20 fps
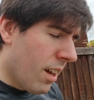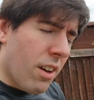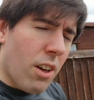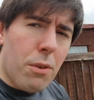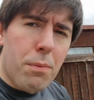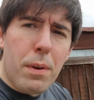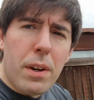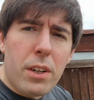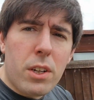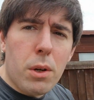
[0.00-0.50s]

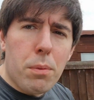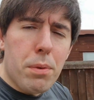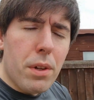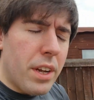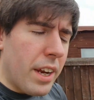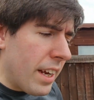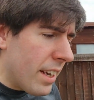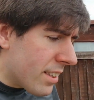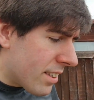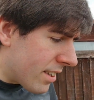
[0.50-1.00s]
It's been a couple of
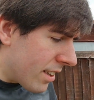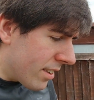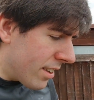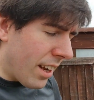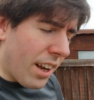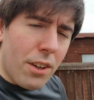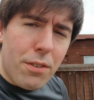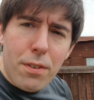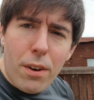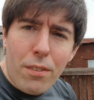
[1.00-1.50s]
days since I
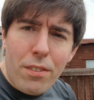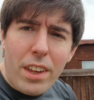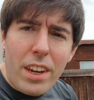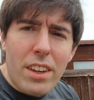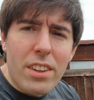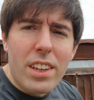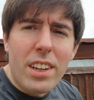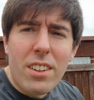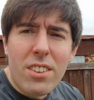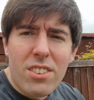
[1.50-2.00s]
last filmed
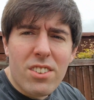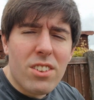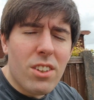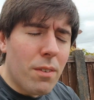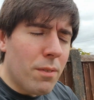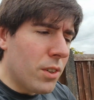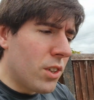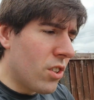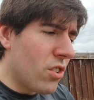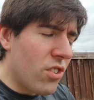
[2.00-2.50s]
anything, because
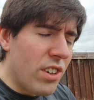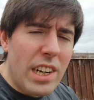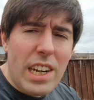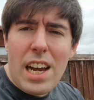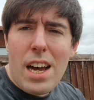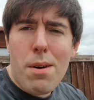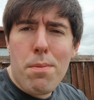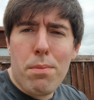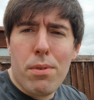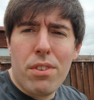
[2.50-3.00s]
not much has really
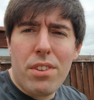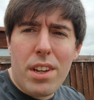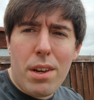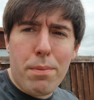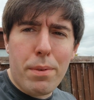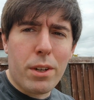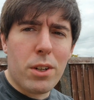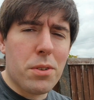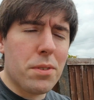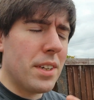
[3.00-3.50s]
happened. I've
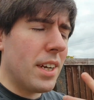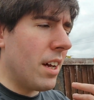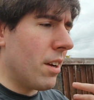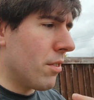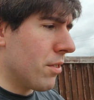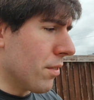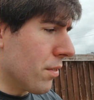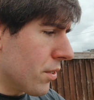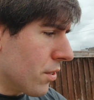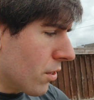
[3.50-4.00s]
been coming down
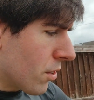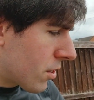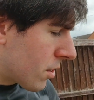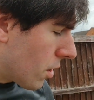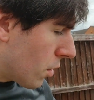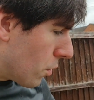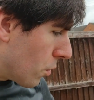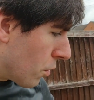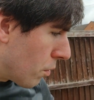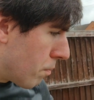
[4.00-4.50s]
with some sort of
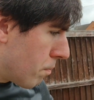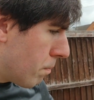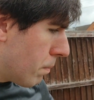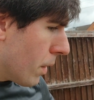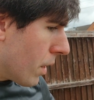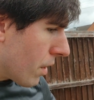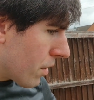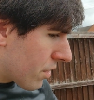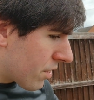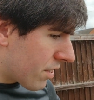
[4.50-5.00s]
cold.
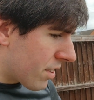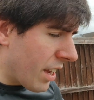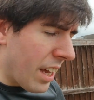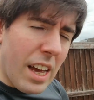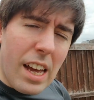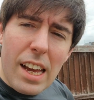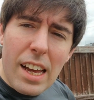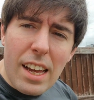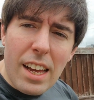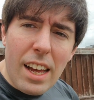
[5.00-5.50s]
But
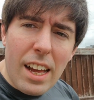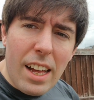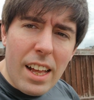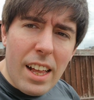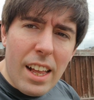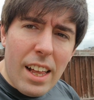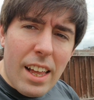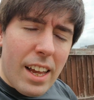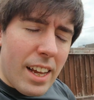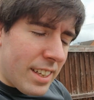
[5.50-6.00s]

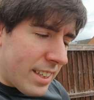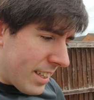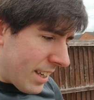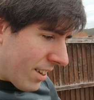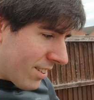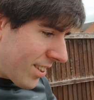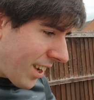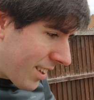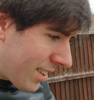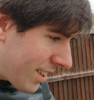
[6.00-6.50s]
it is
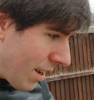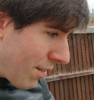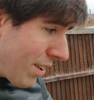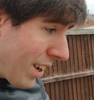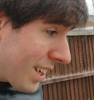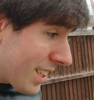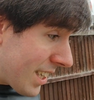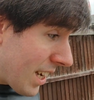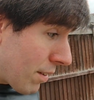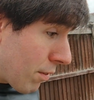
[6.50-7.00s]
now Saturday, the
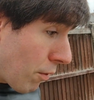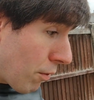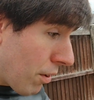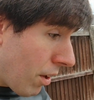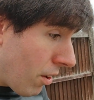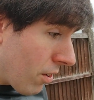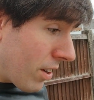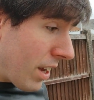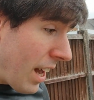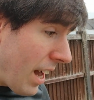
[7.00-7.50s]
last day of the
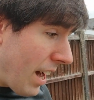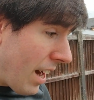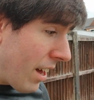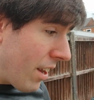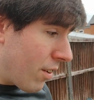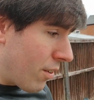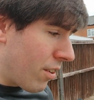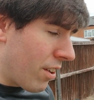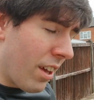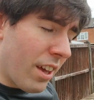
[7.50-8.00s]
vlog,
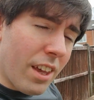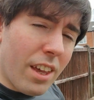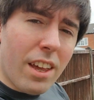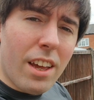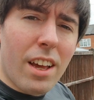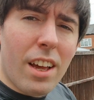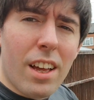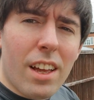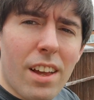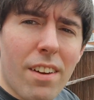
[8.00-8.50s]
and
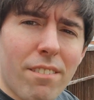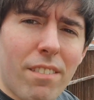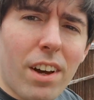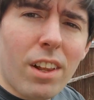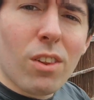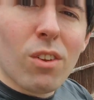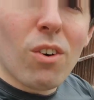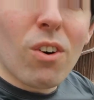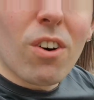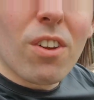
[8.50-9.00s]
my
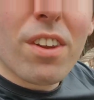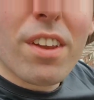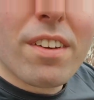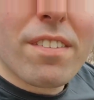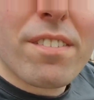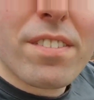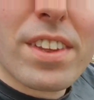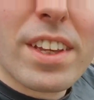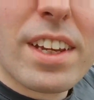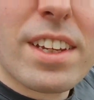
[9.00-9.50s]
lawn
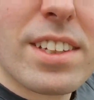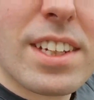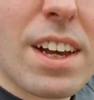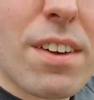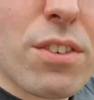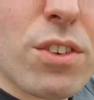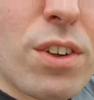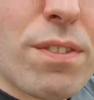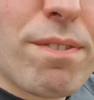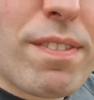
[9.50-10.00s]
is an
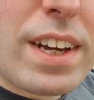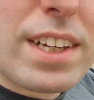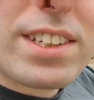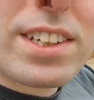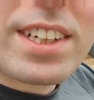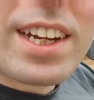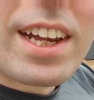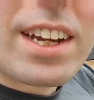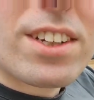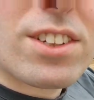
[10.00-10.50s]
absolute mess again.